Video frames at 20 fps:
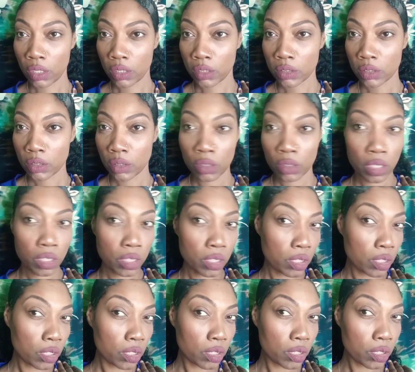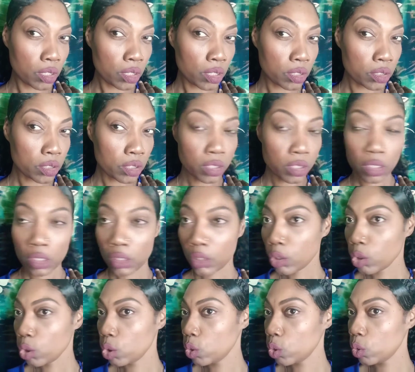So yeah, that's looking
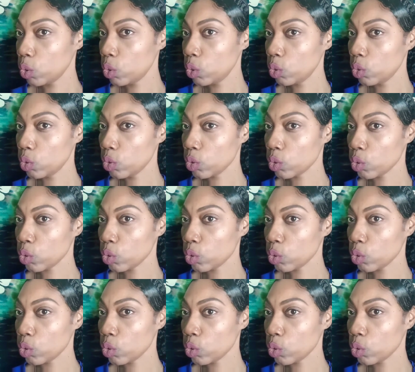cool.